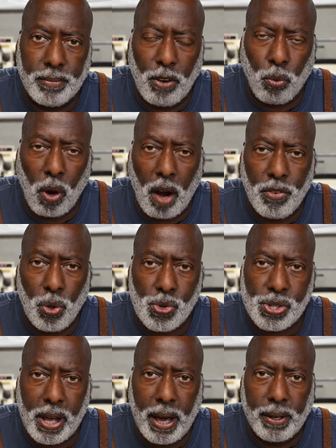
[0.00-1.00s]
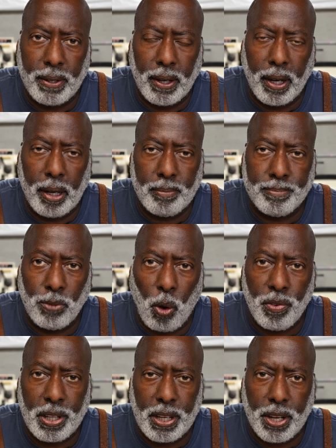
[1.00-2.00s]
where I've used that
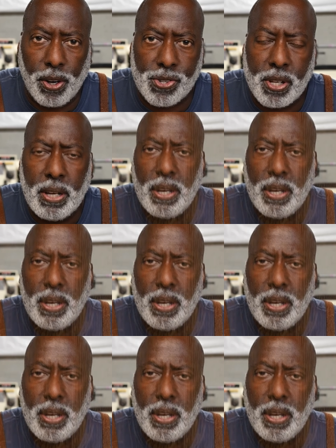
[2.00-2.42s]
over the years.